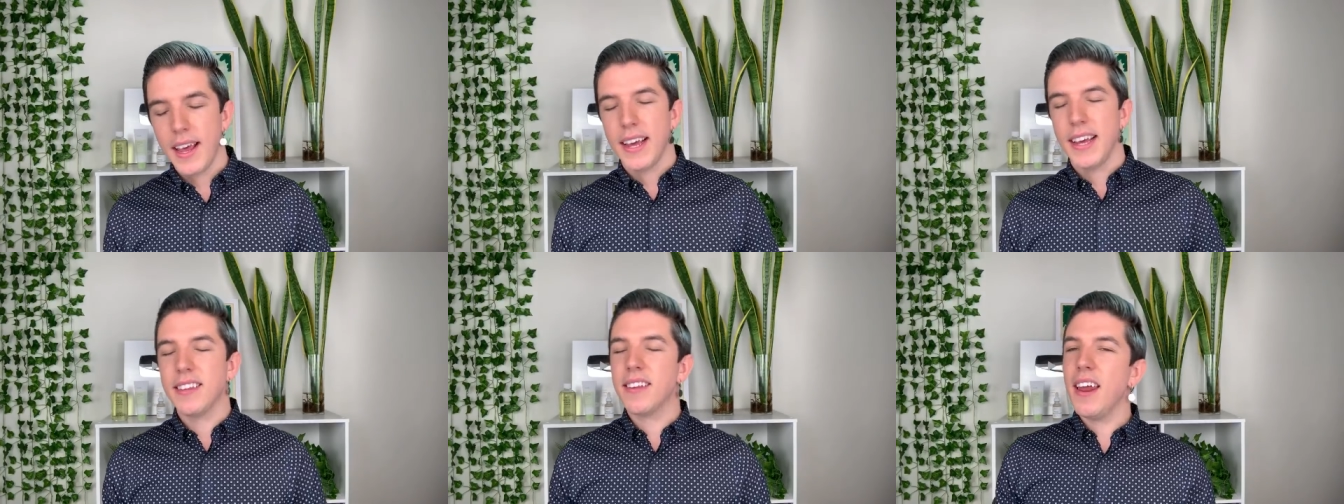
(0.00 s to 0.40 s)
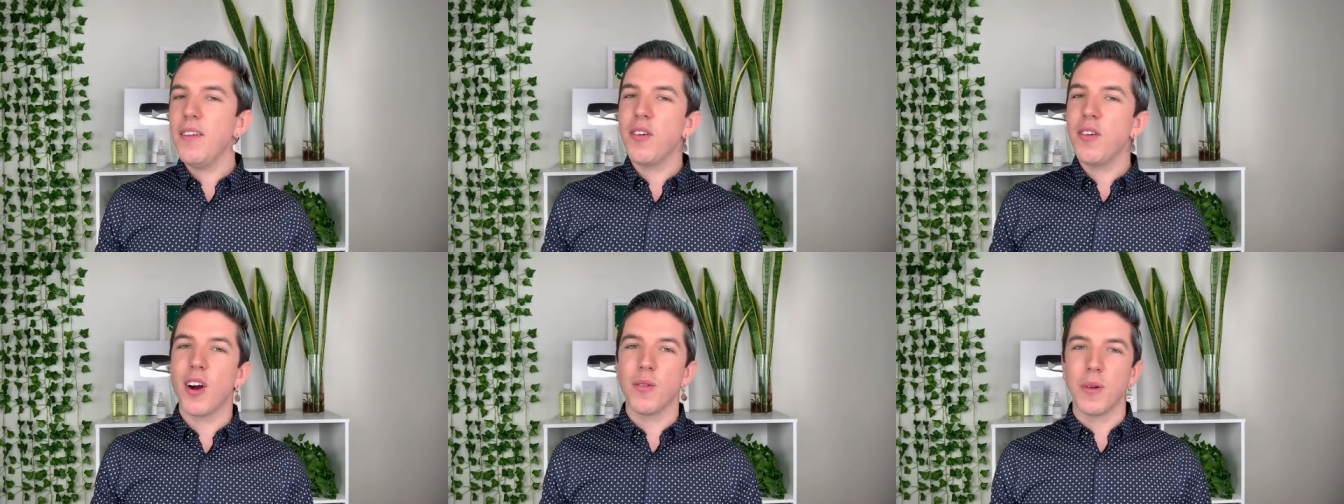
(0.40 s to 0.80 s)
it's kind
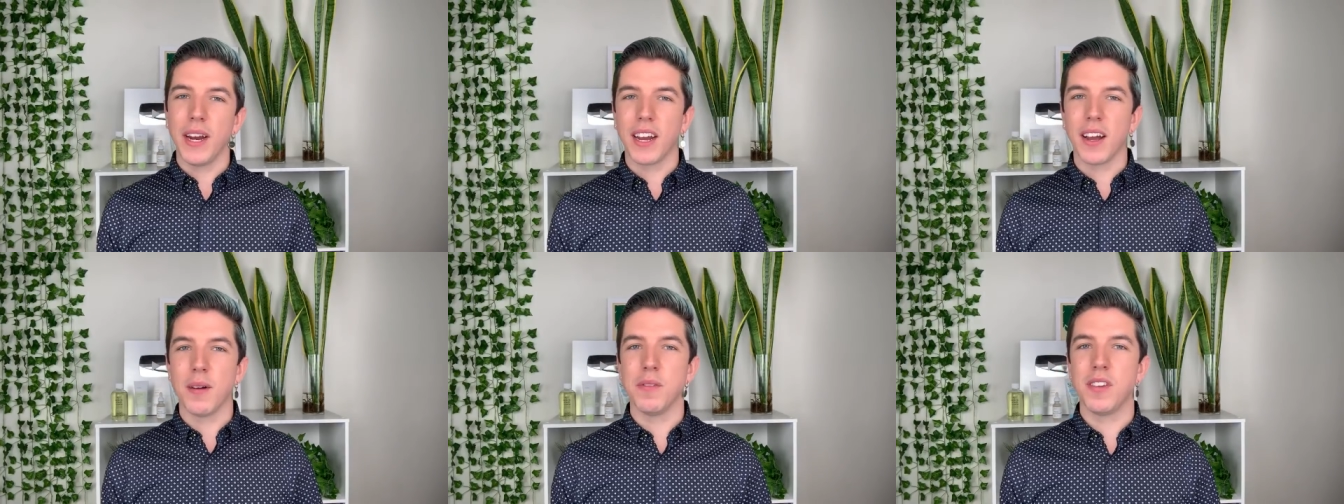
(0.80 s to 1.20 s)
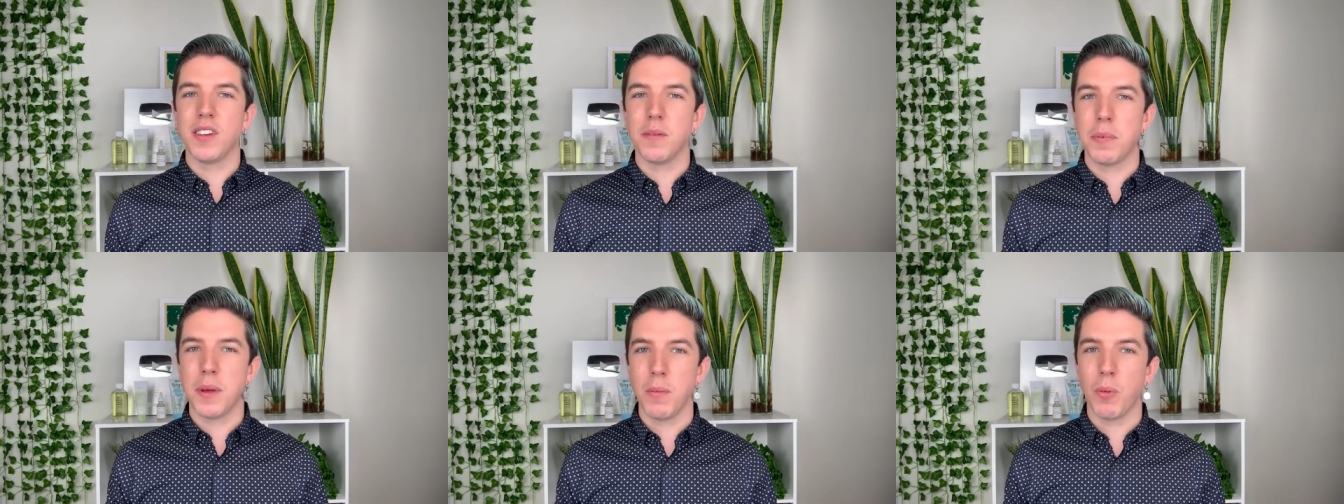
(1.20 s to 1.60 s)
of hard when it comes
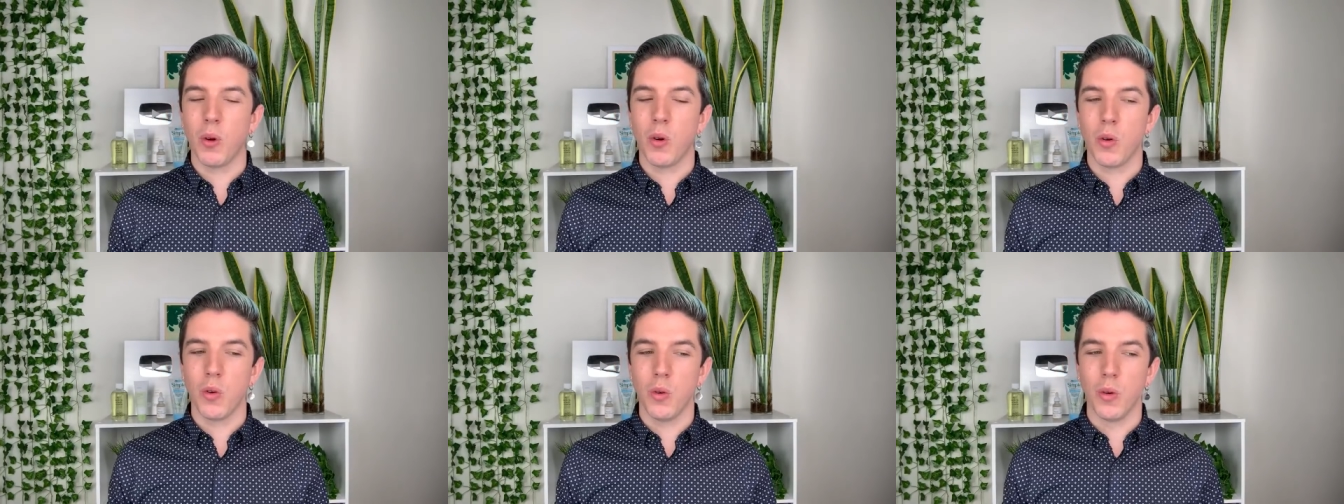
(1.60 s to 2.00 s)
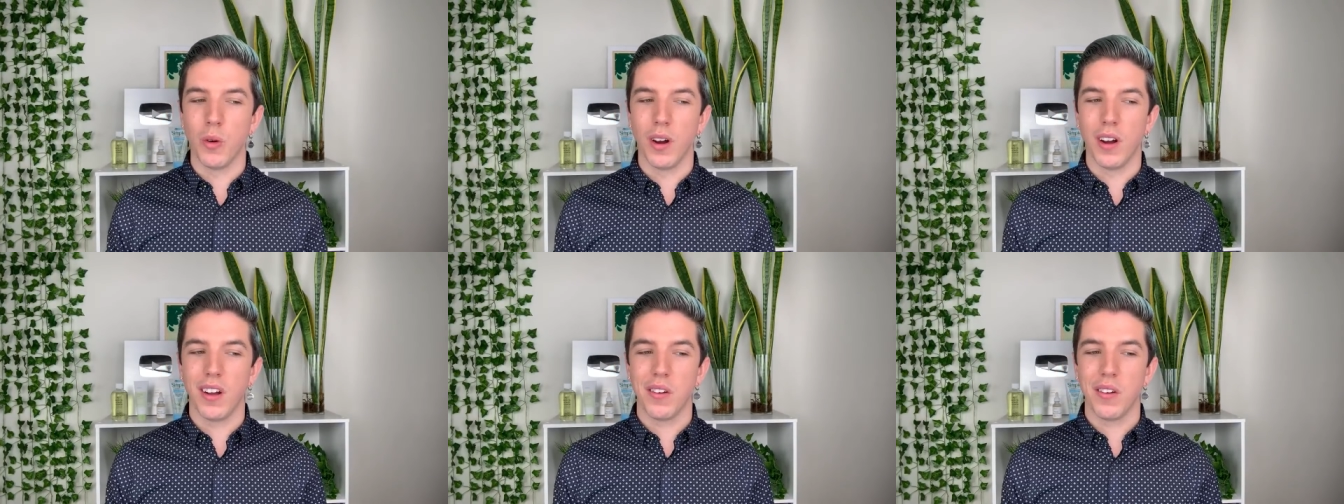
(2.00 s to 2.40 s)
to people
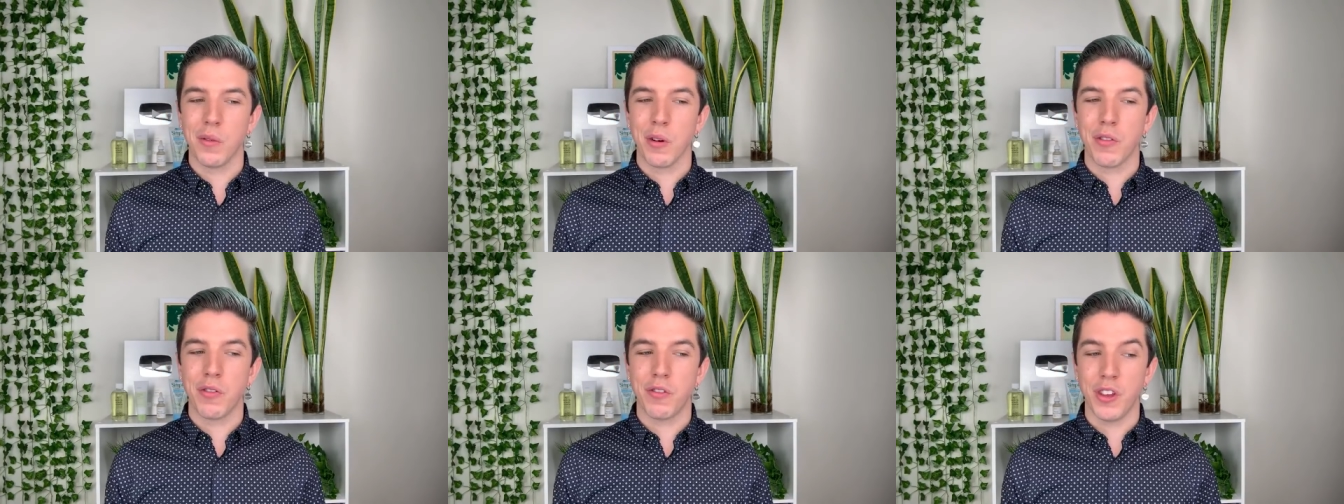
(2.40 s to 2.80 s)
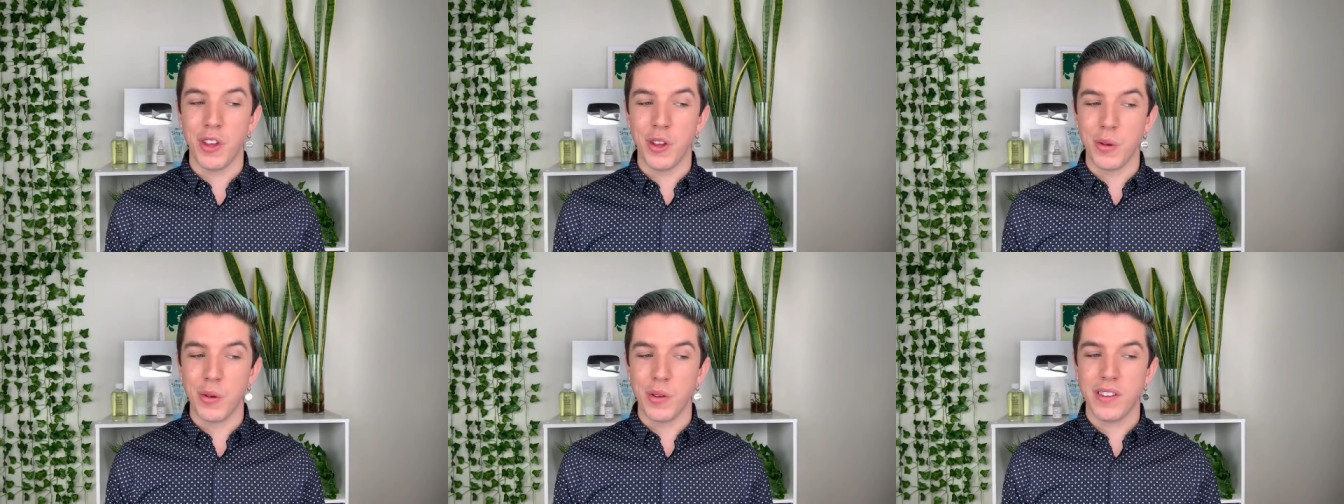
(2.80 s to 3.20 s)
who
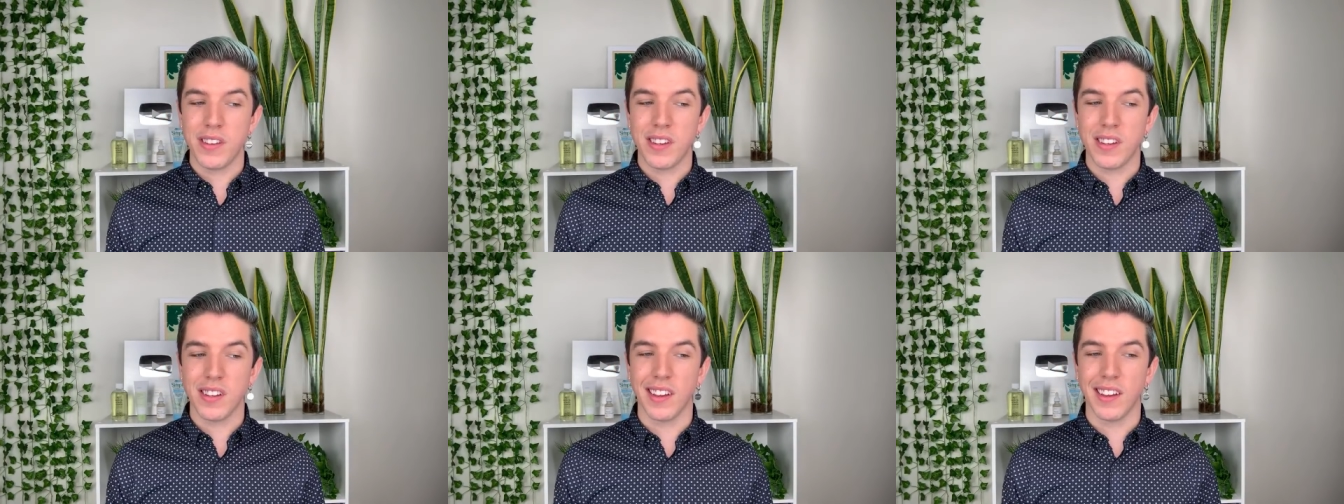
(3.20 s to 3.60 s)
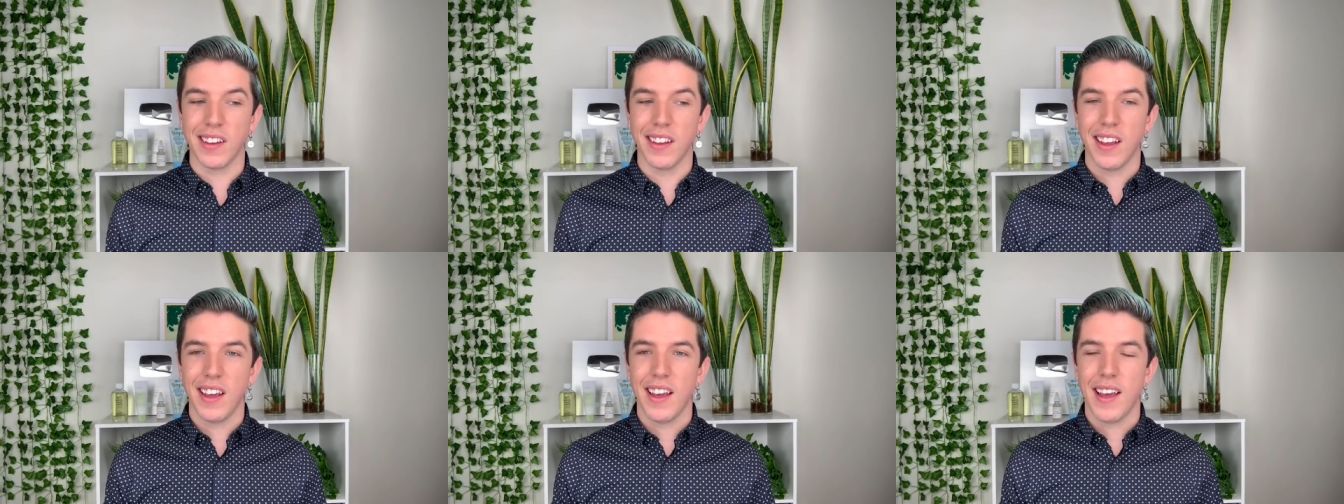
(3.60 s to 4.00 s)
refuse to
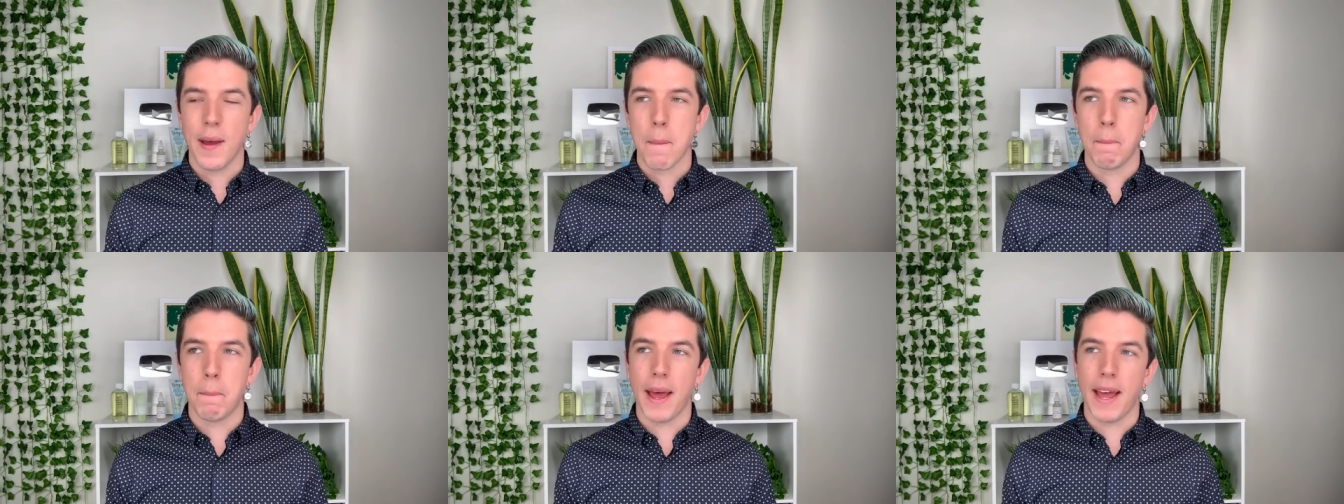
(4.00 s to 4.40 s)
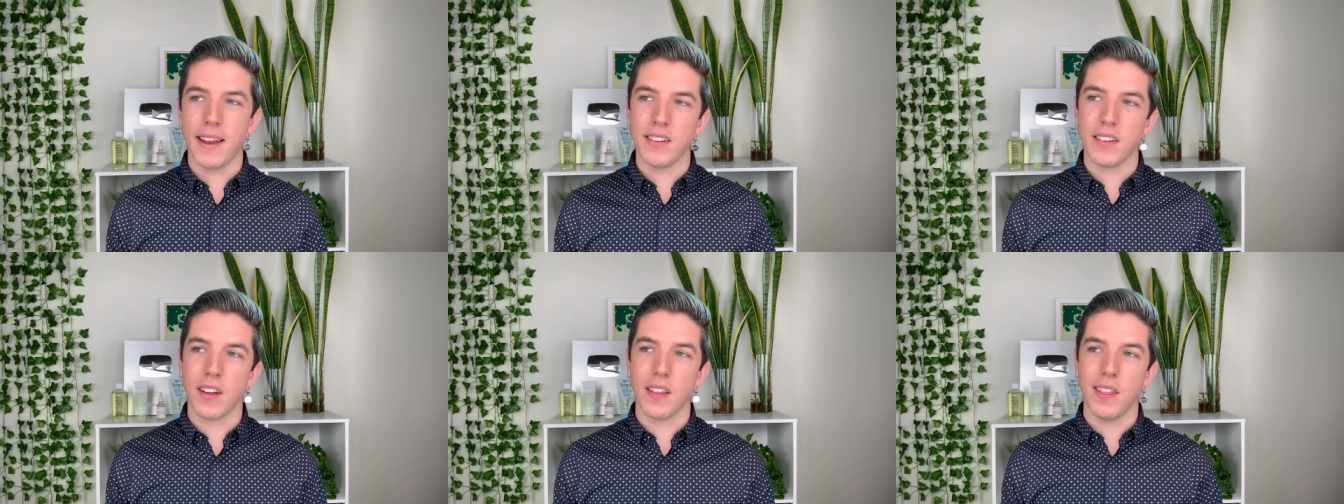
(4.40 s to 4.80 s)

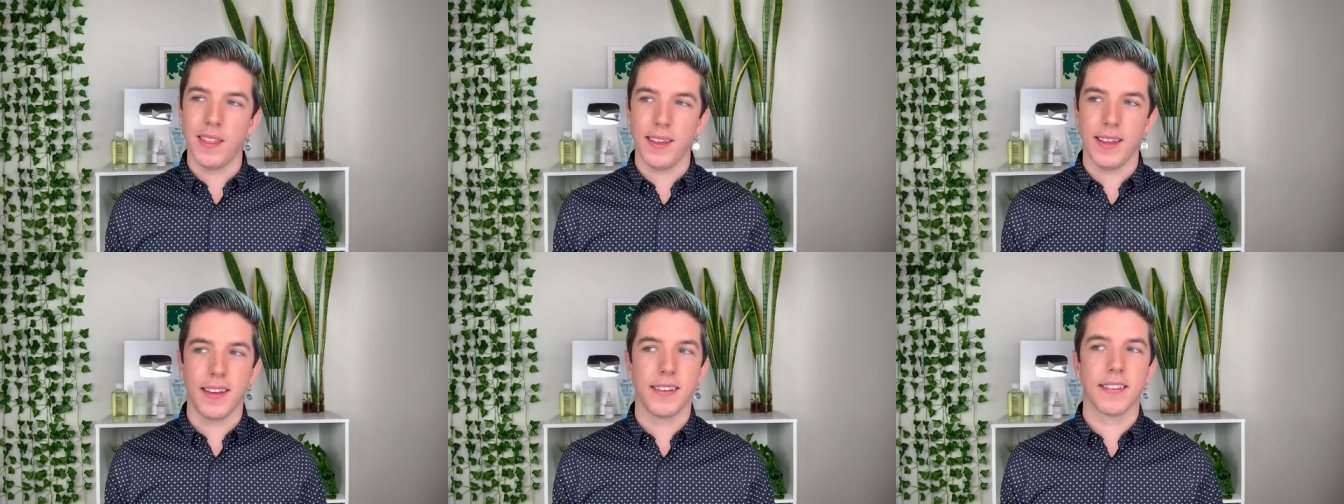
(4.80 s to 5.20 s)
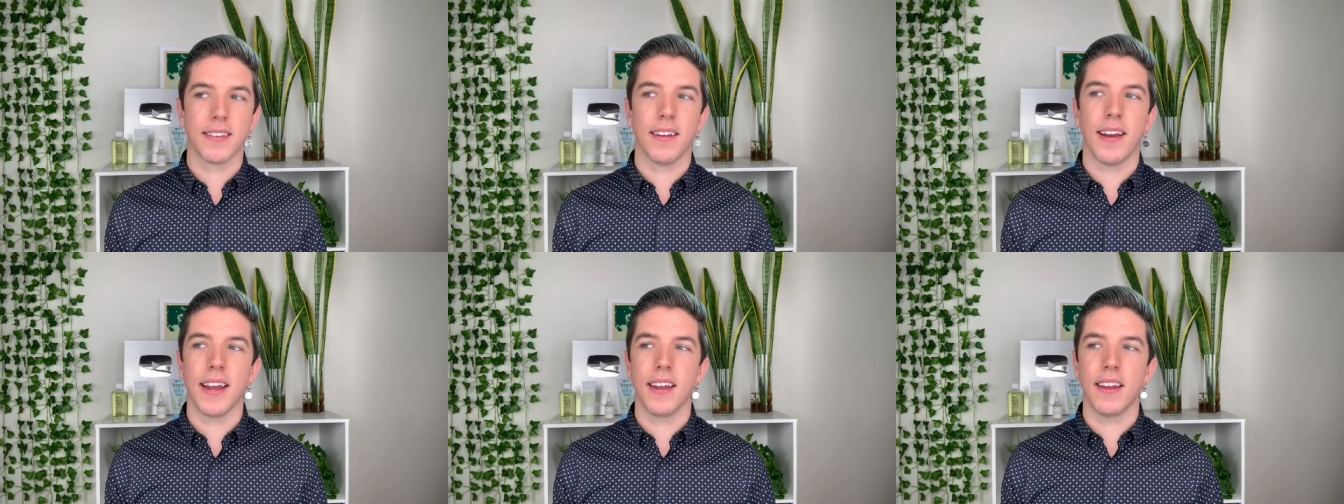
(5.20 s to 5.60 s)
bend on things
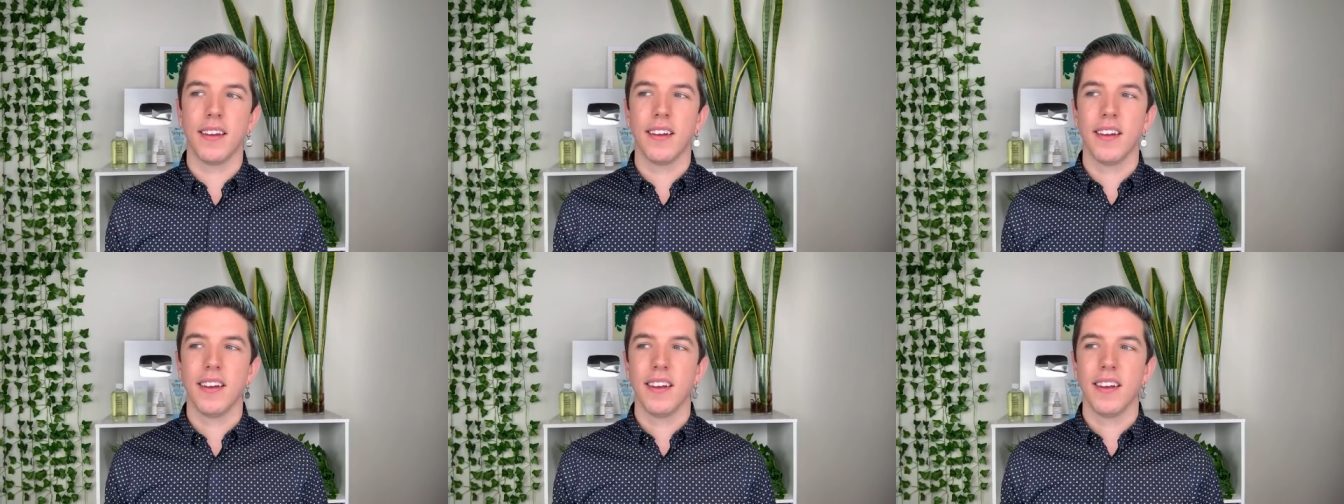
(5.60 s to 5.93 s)
like